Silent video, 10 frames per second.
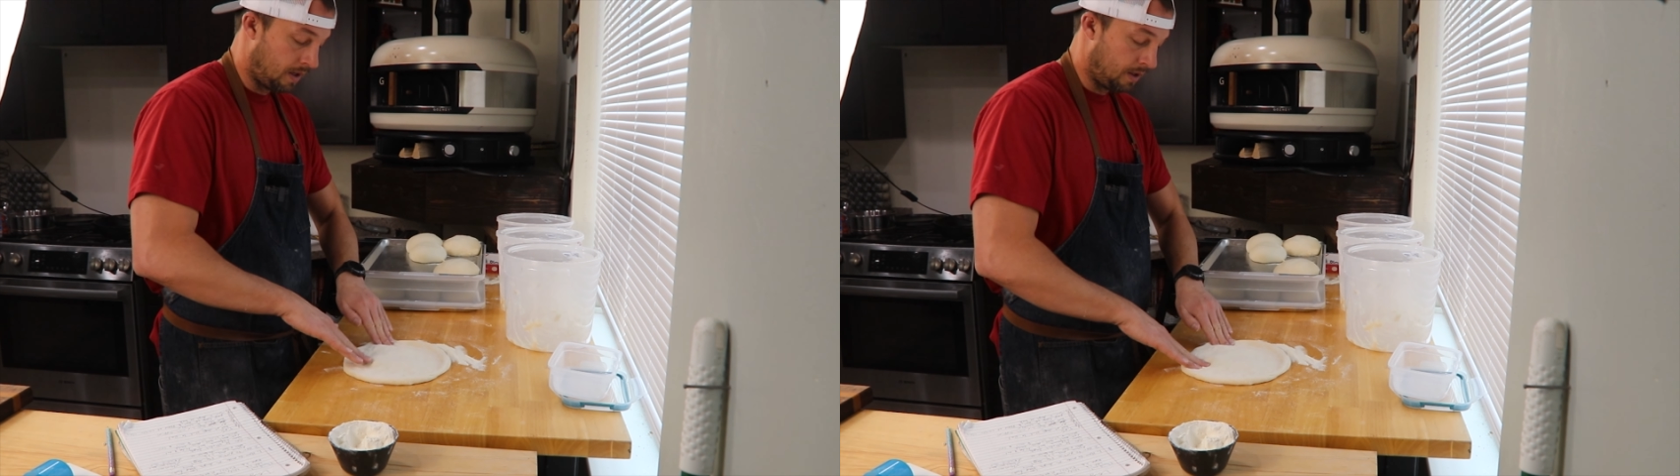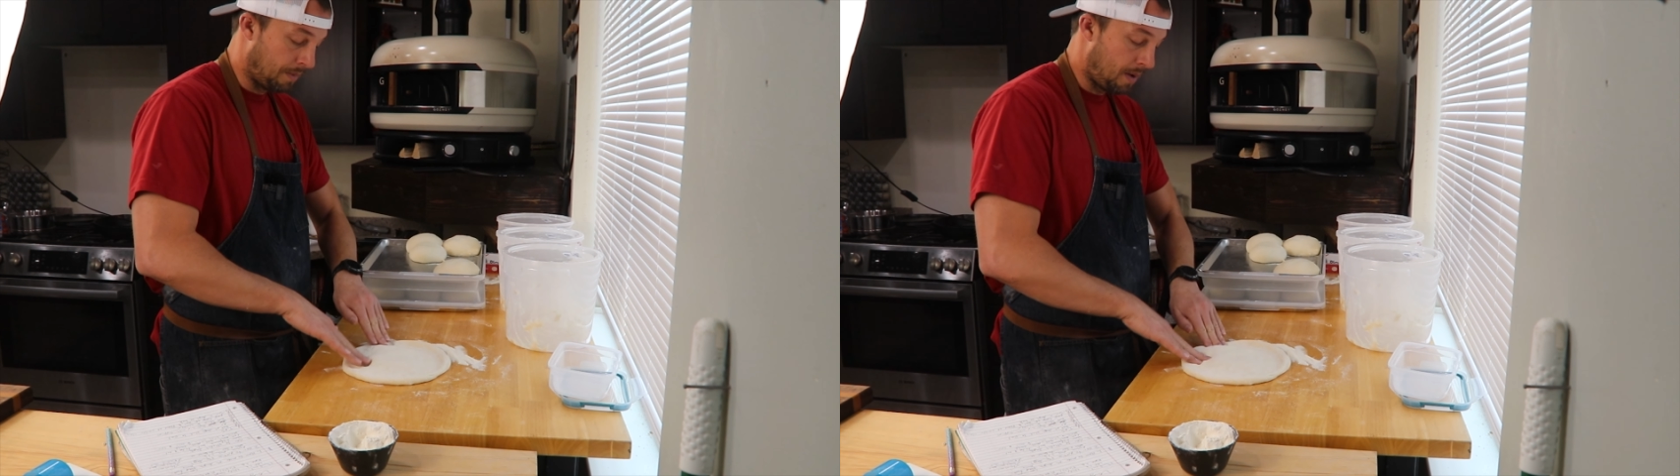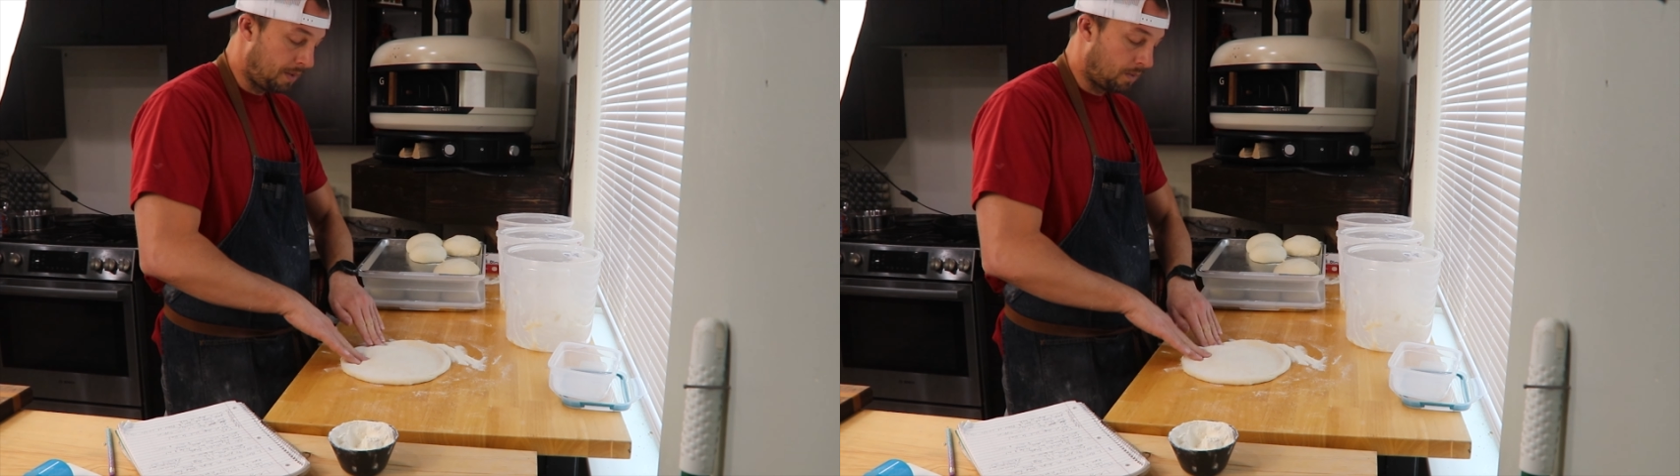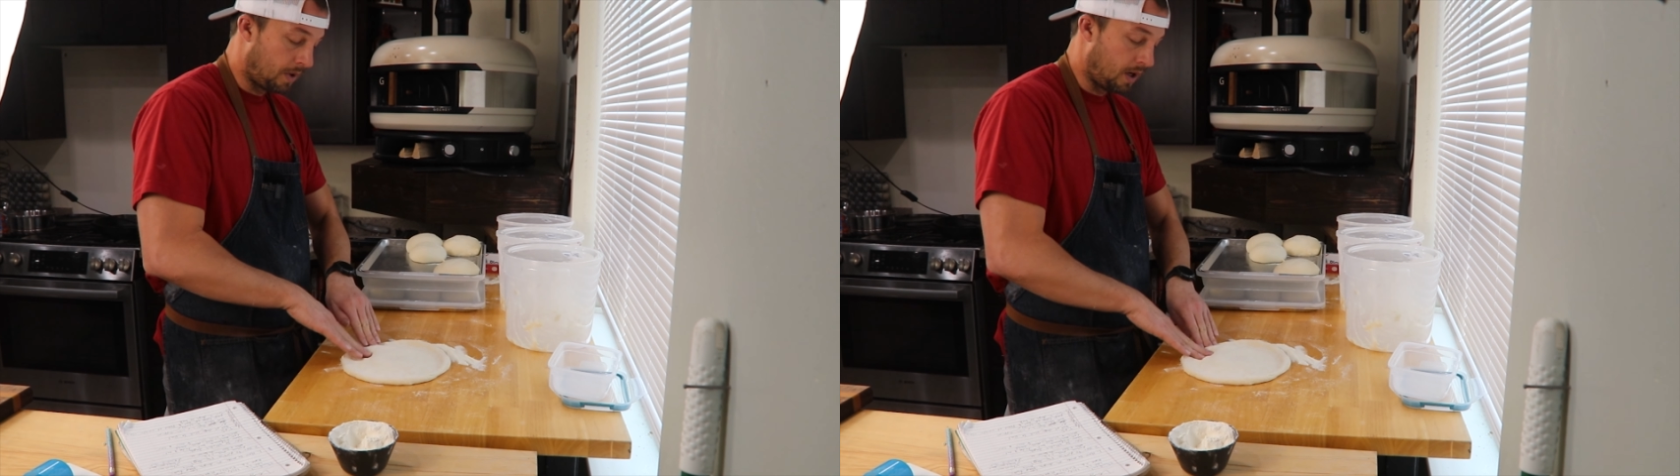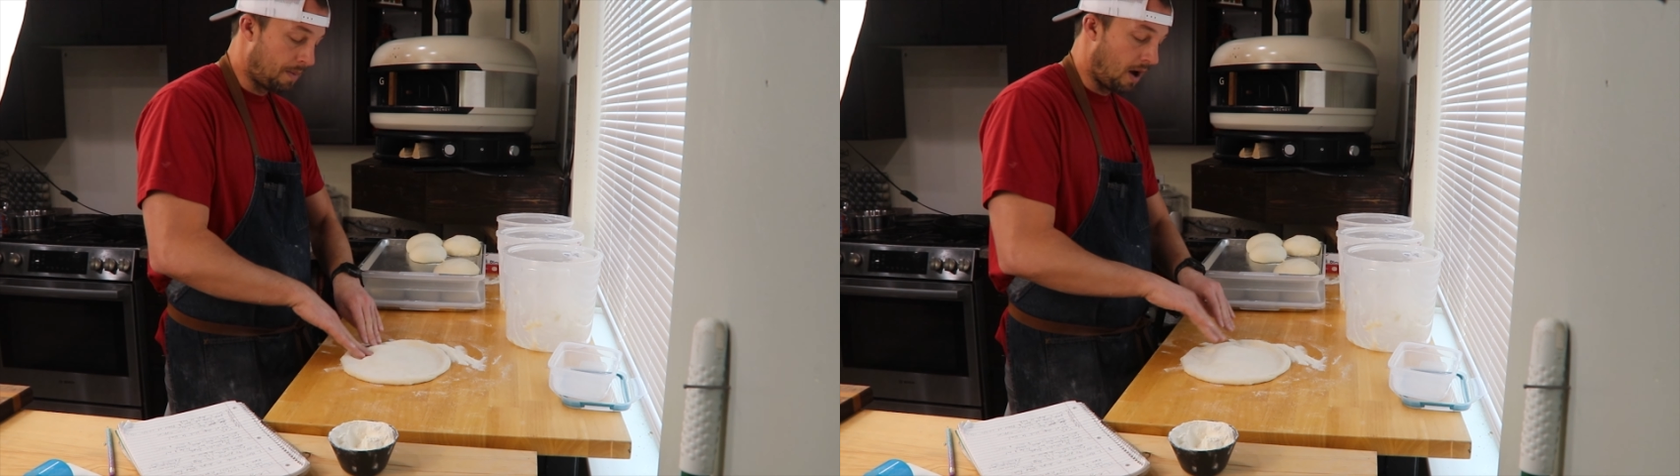You might be
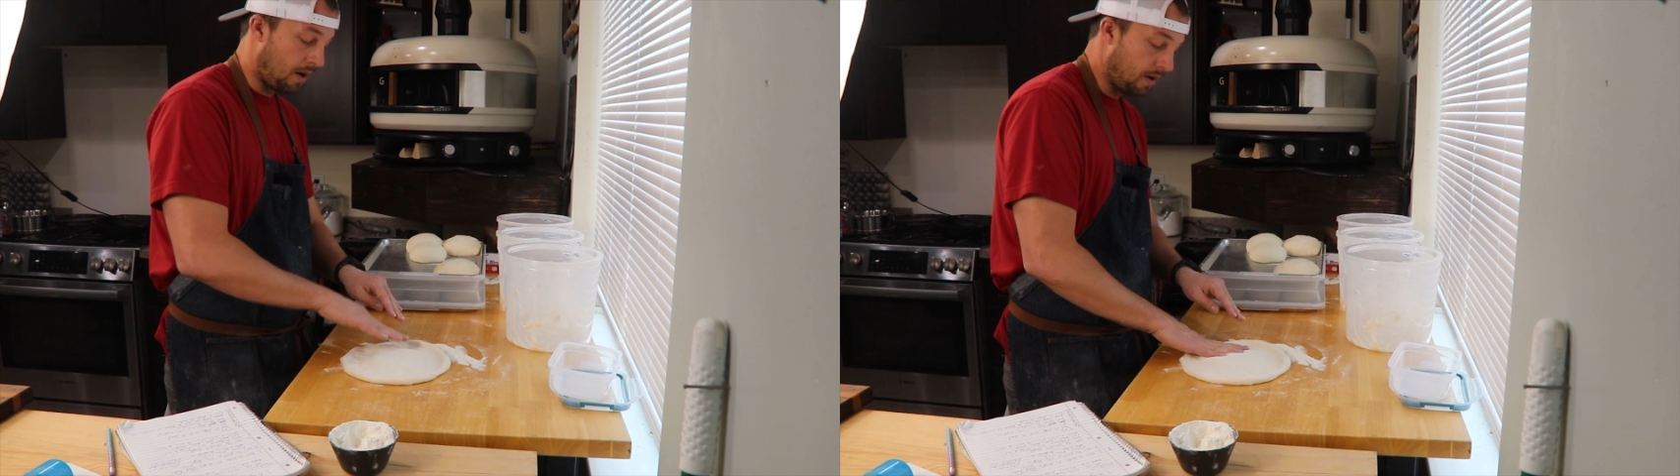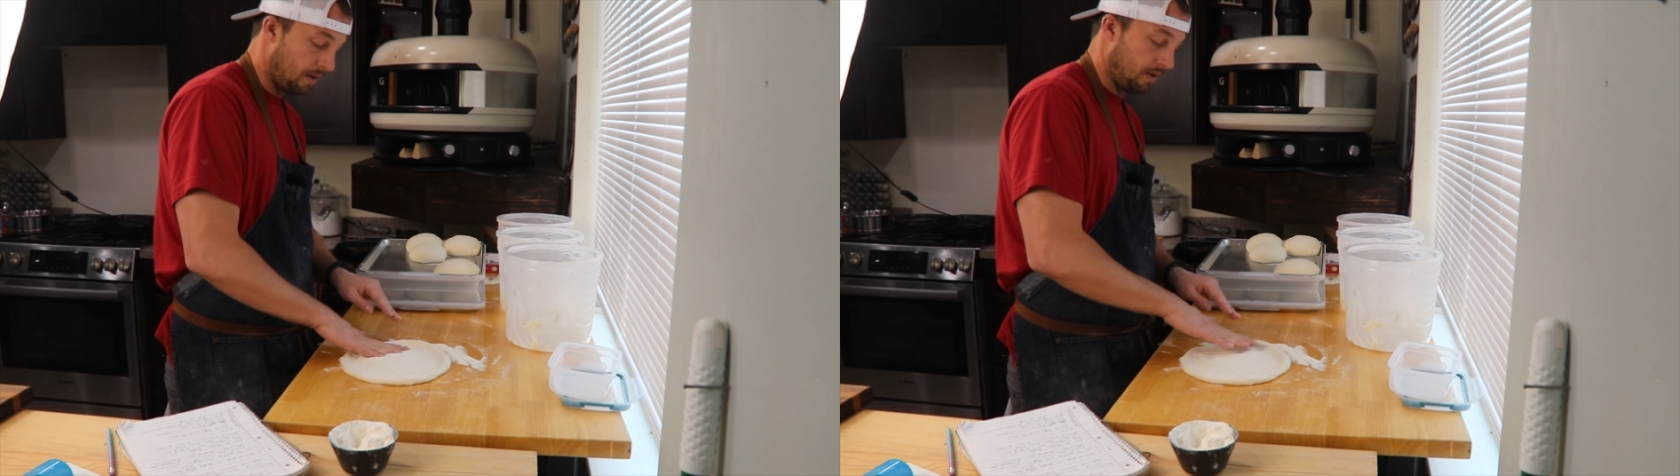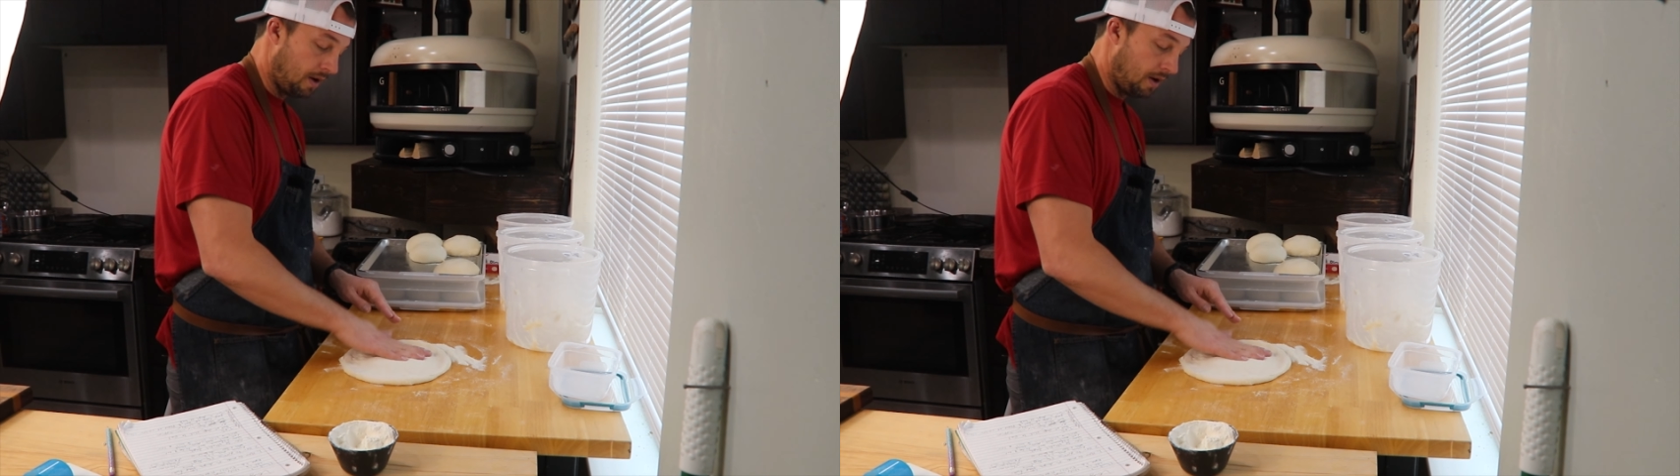worried about